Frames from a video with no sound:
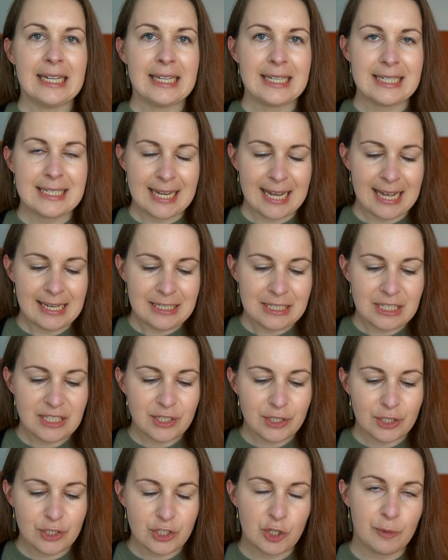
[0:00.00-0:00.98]
tend
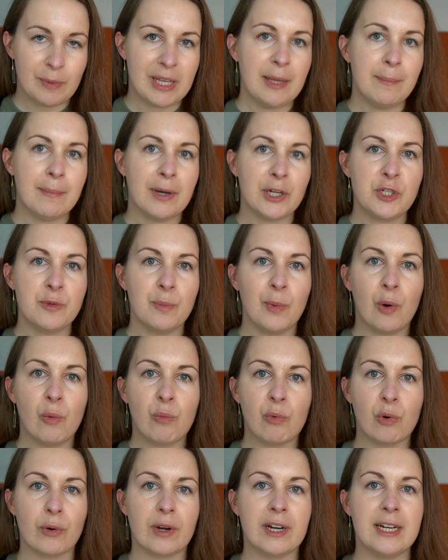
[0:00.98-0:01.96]
to be much more
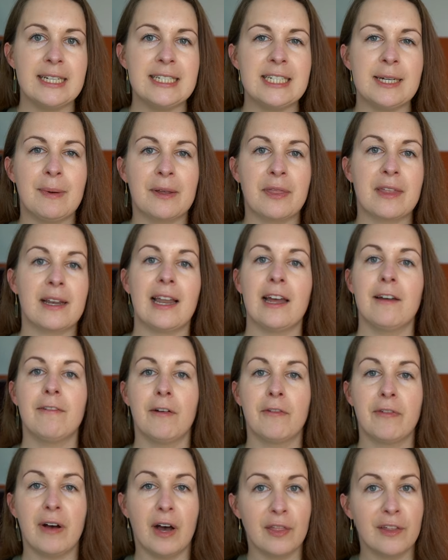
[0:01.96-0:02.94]
worried about the life
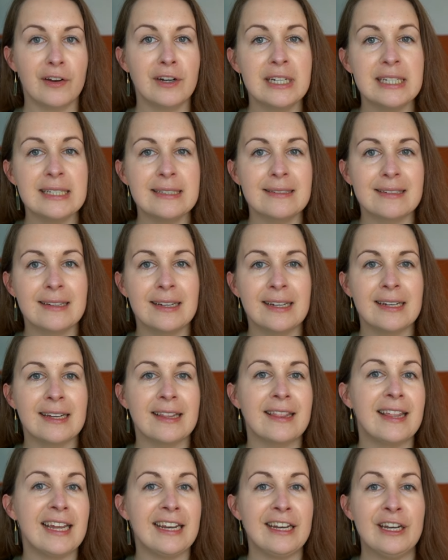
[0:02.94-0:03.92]
of others
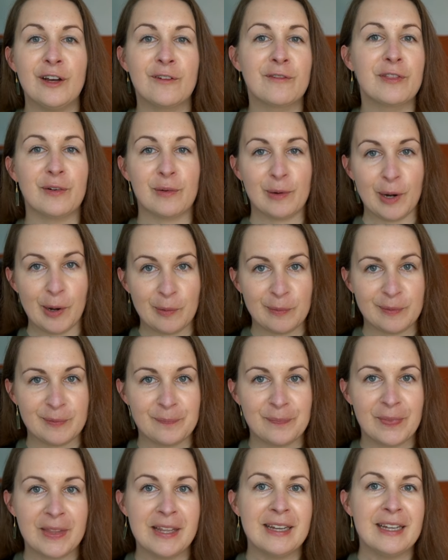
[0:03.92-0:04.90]
than of their own,
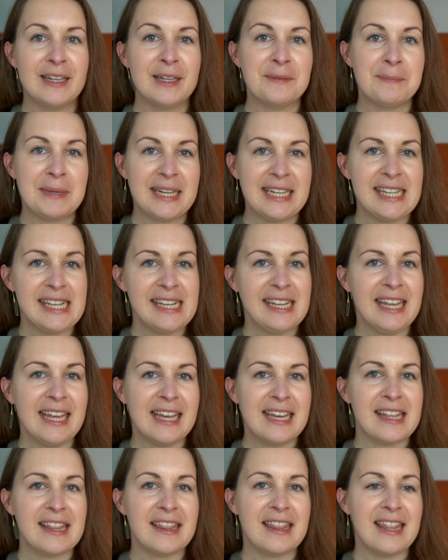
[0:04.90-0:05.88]
meaning
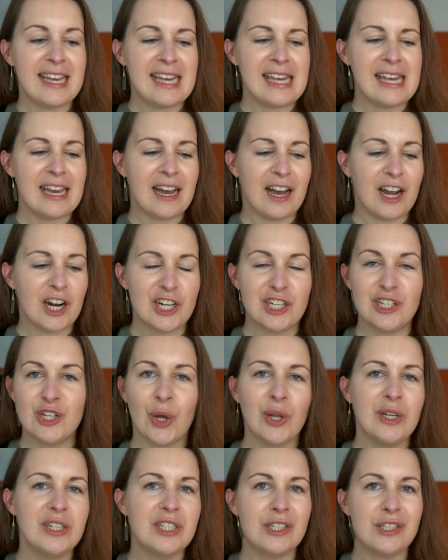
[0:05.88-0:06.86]
they are
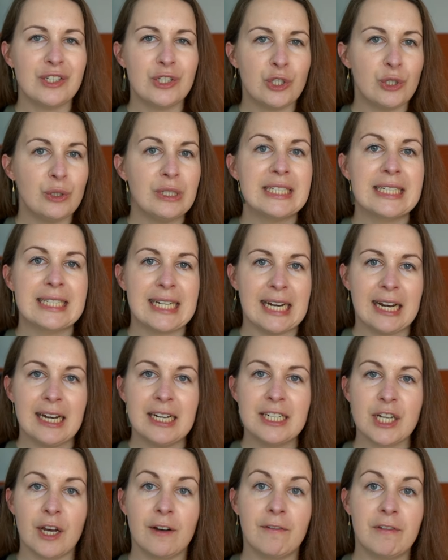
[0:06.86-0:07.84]
not too
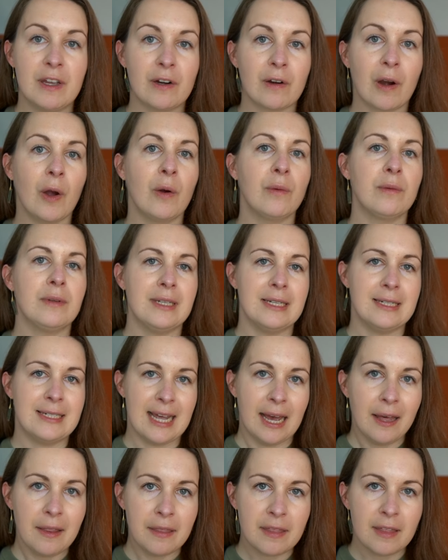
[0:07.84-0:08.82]
scared of their own
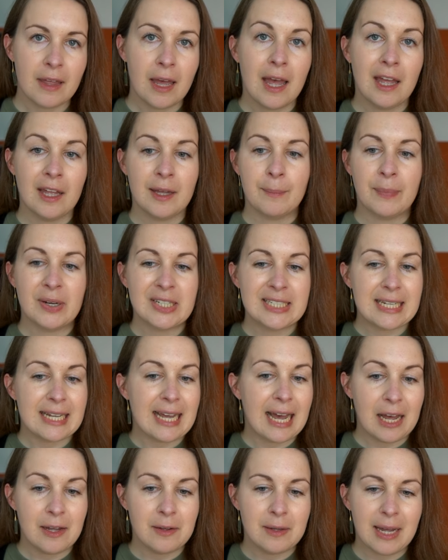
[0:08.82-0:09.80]
death, but
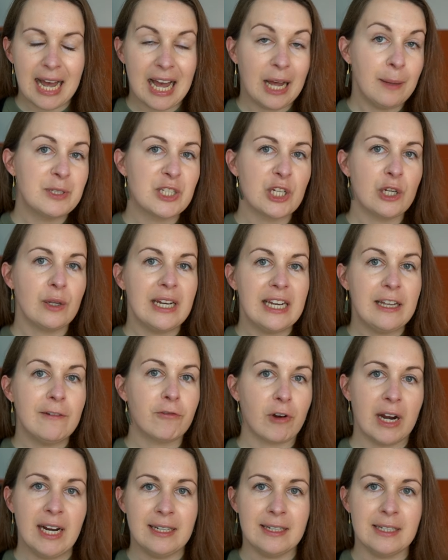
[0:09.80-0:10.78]
absolutely
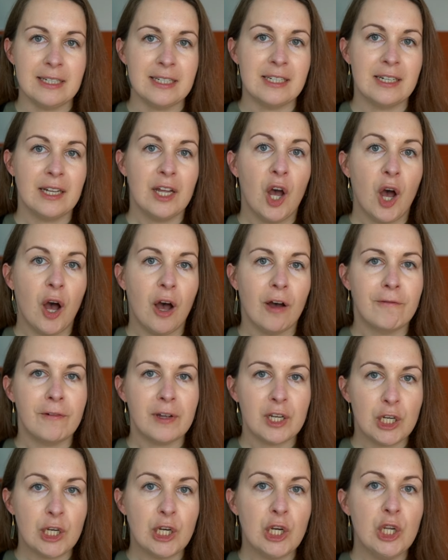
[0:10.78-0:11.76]
frightened of
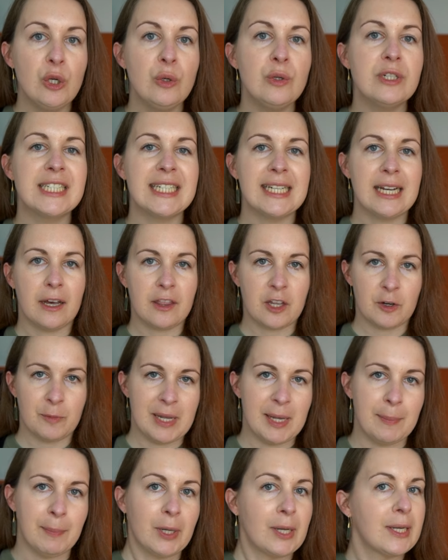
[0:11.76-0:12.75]
losing other
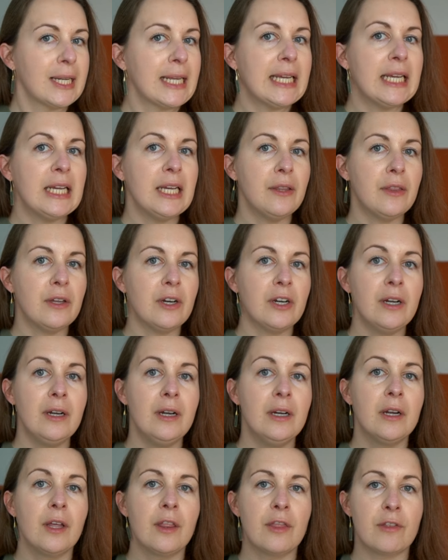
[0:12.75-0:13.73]
people, either
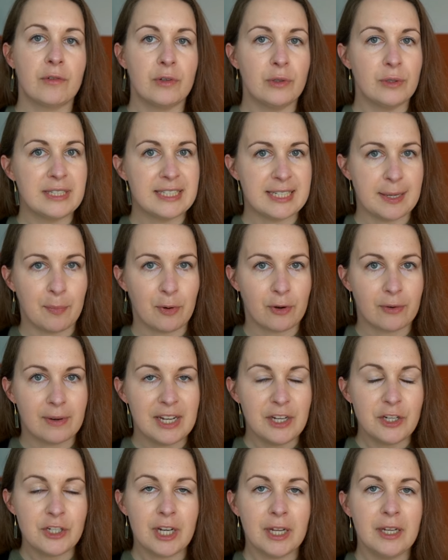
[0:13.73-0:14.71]
through
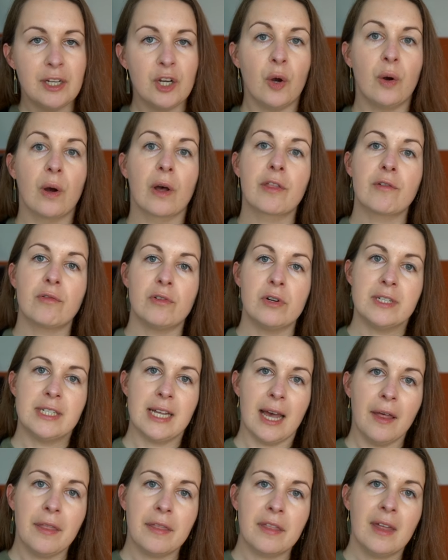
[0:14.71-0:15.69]
separation or through
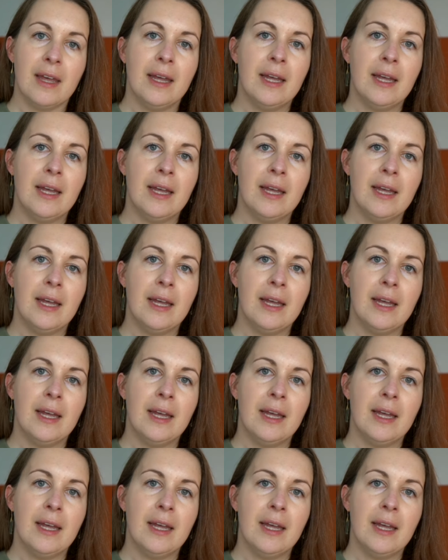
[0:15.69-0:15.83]
death,